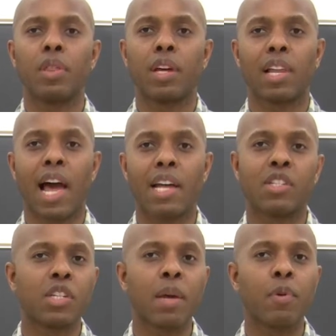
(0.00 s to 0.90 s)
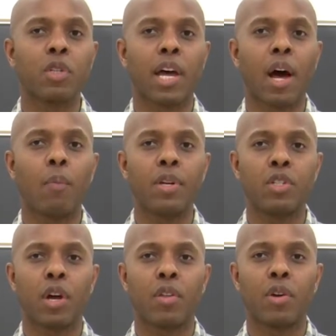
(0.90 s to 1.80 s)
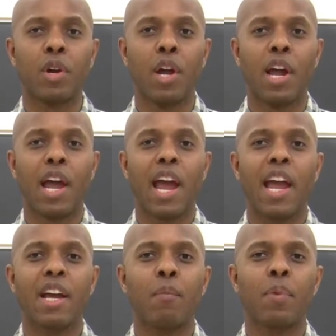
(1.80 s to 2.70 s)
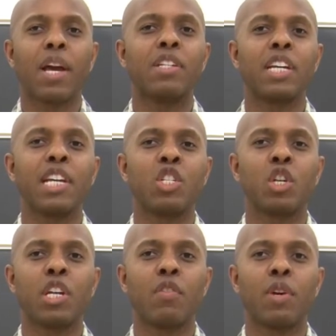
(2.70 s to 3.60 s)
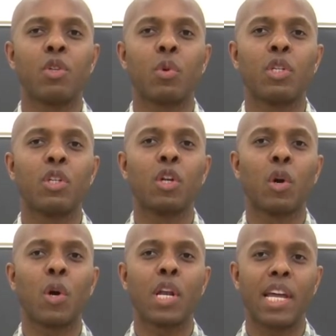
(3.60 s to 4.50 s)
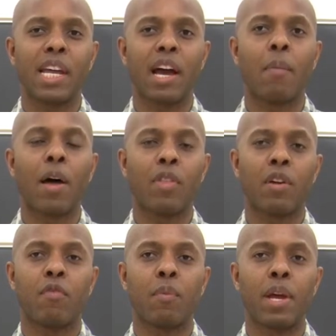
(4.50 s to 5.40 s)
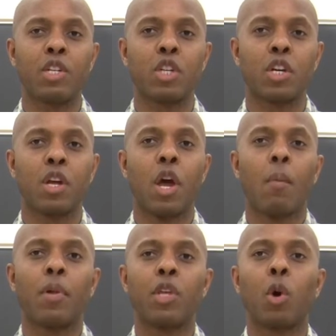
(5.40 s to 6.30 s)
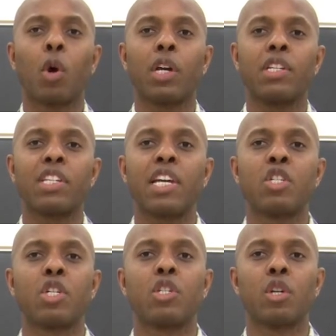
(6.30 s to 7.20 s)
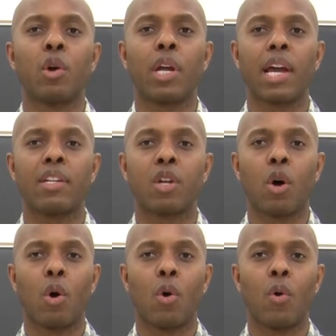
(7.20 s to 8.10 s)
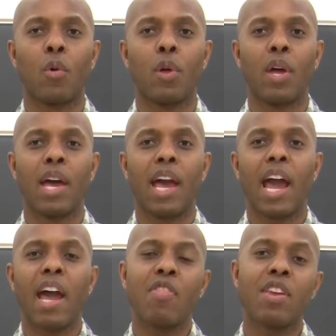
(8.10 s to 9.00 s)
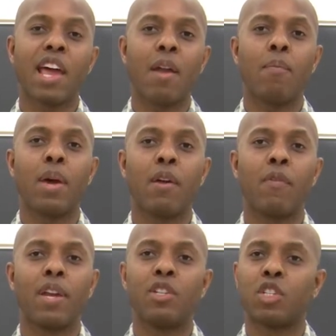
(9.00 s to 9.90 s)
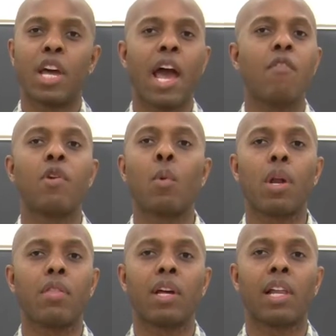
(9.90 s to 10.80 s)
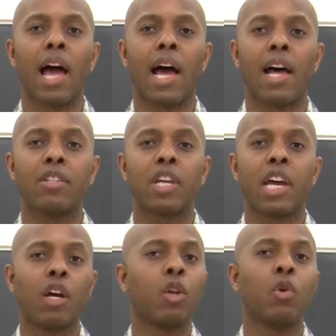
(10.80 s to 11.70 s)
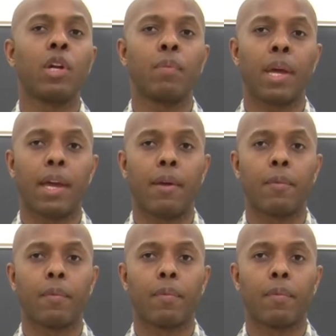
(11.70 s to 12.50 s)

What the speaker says: in the class is able to help each other because each individual is learning about the information, but the organization is learning as a whole. And the net benefit is to everyone in the class, including me.